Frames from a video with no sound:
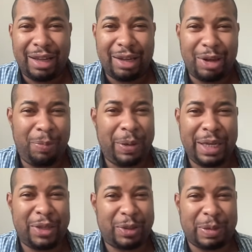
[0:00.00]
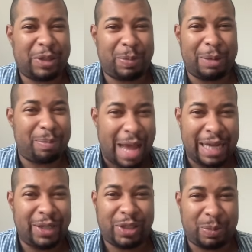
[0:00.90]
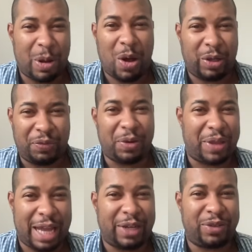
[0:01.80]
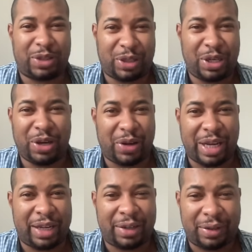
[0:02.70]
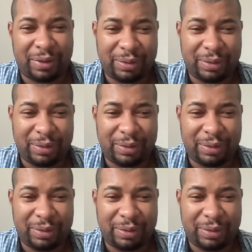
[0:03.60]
Your penis must be mighty small if you're that insecure in it.